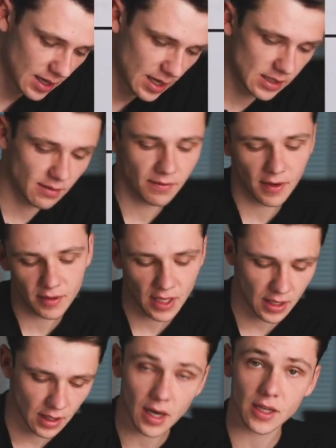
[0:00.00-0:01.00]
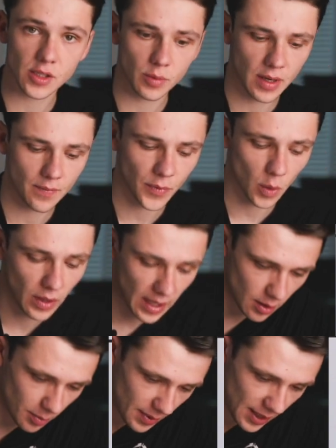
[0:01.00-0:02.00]
isn't 15 yards away, okay,
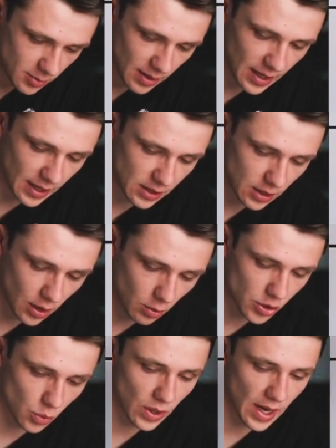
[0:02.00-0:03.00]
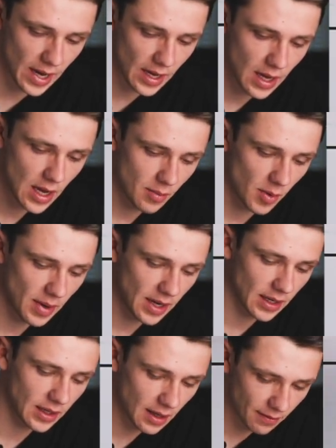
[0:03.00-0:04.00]
the next player in's close, okay, we're
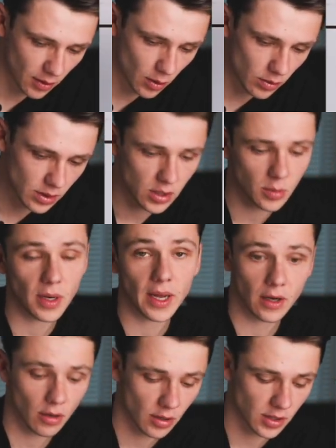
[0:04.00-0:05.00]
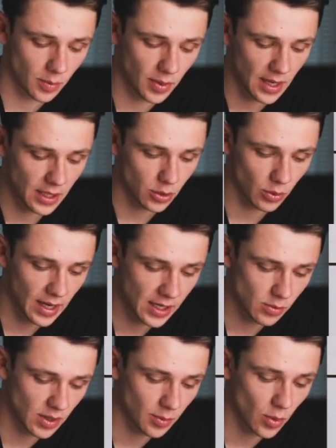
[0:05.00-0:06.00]
making it difficult to play across the pitch, okay,
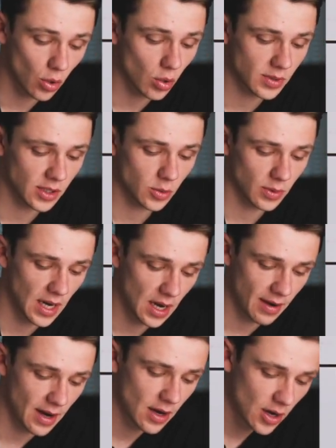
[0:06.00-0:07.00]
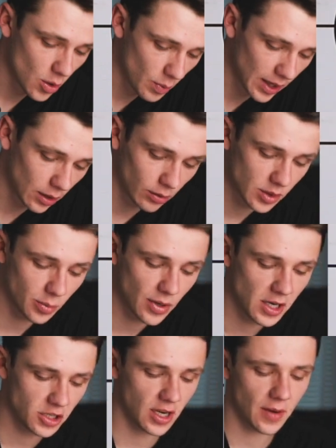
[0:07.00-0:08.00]
so when a ball comes into an area, we can look to
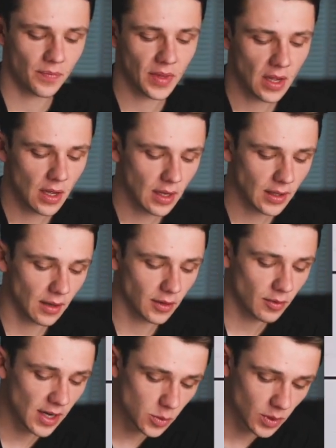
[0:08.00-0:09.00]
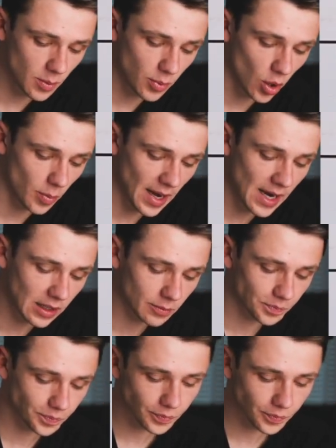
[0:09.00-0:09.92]
pressure it. Now, if the Reds win the ball back,